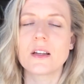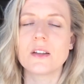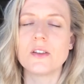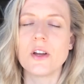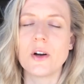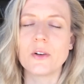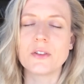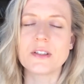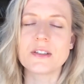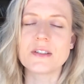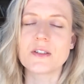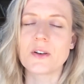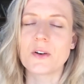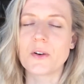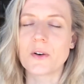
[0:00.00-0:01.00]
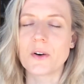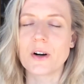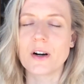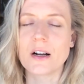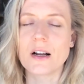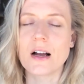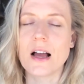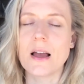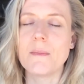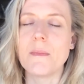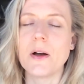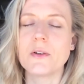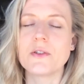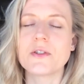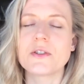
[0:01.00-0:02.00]
you. Notice your
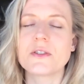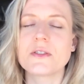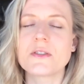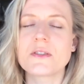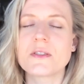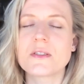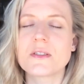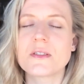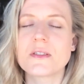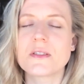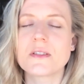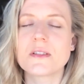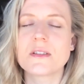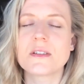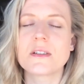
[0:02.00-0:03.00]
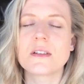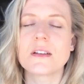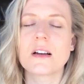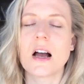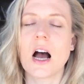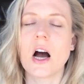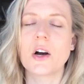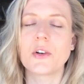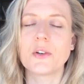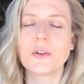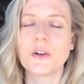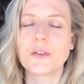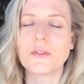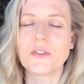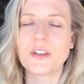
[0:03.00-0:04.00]
emotions, how
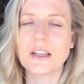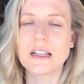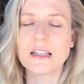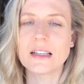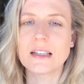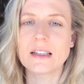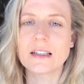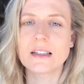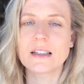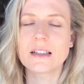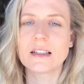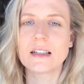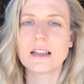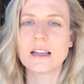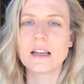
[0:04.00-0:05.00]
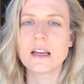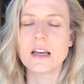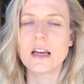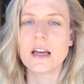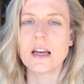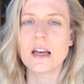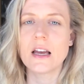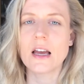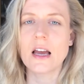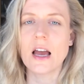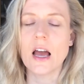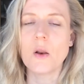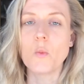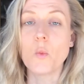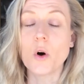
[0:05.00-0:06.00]
you are feeling,
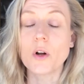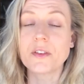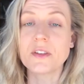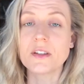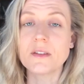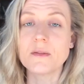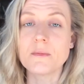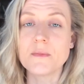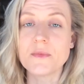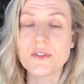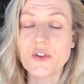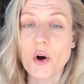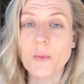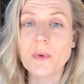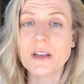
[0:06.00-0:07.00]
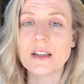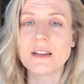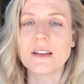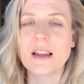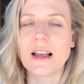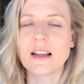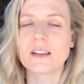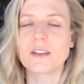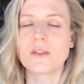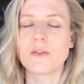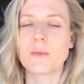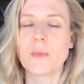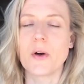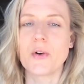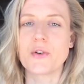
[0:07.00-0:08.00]
and what the dominant negative
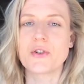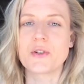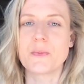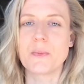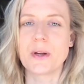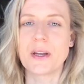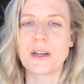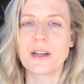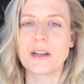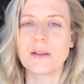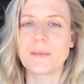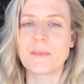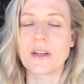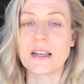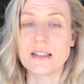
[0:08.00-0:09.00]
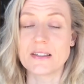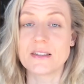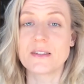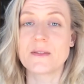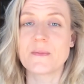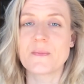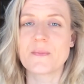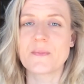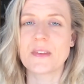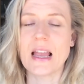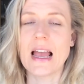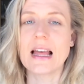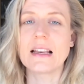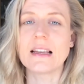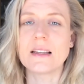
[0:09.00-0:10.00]
emotion is.
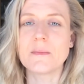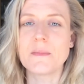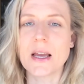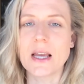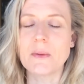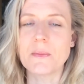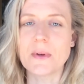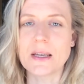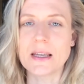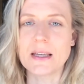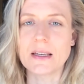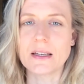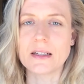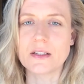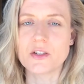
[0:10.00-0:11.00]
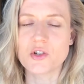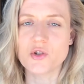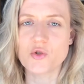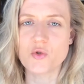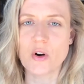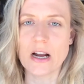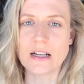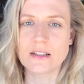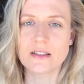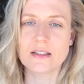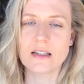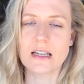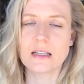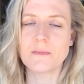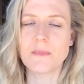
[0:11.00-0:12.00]
And it may be stress,
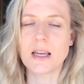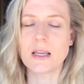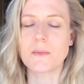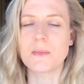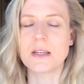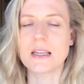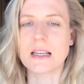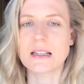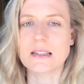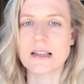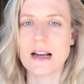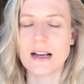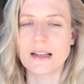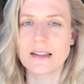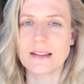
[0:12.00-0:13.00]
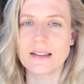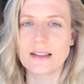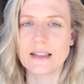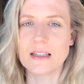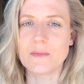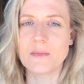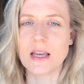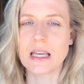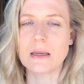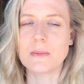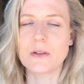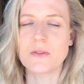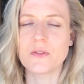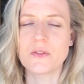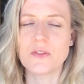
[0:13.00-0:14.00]
it may be anxiety, it may
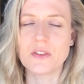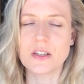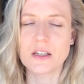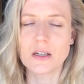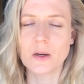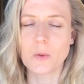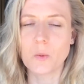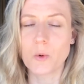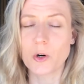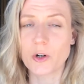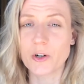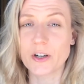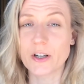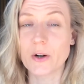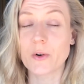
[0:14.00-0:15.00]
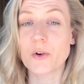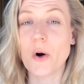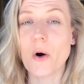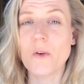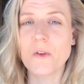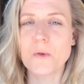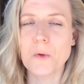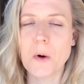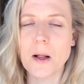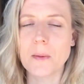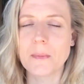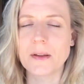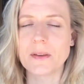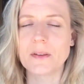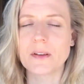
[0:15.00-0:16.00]
be fear, worry, or
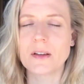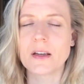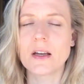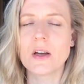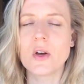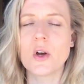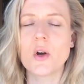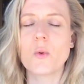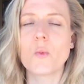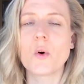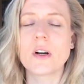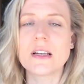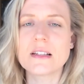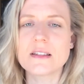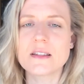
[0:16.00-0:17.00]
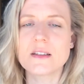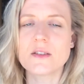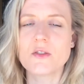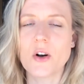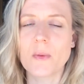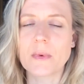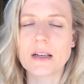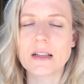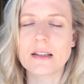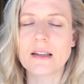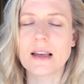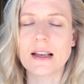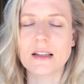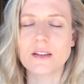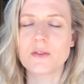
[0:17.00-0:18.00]
overwhelmment. What is the dominant
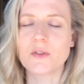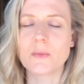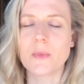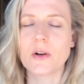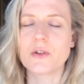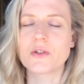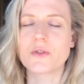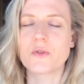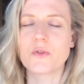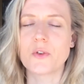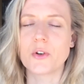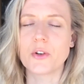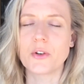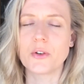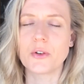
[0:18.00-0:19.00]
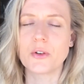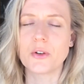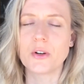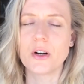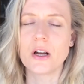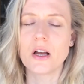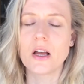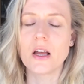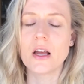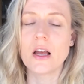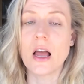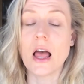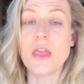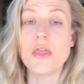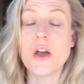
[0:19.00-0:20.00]
negative emotion for you?
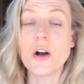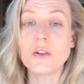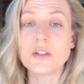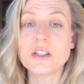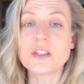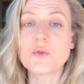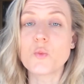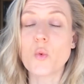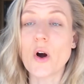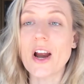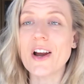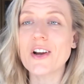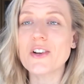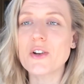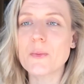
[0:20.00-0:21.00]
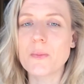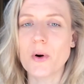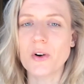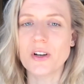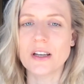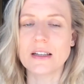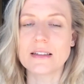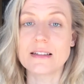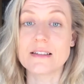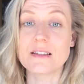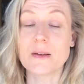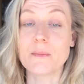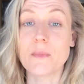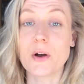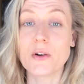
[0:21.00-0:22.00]
And notice where in your body this
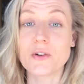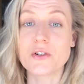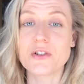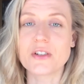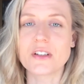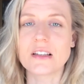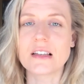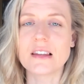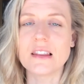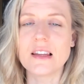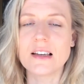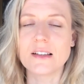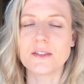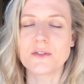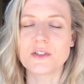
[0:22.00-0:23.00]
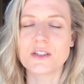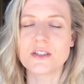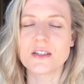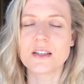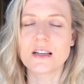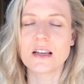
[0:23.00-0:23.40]
emotion lives.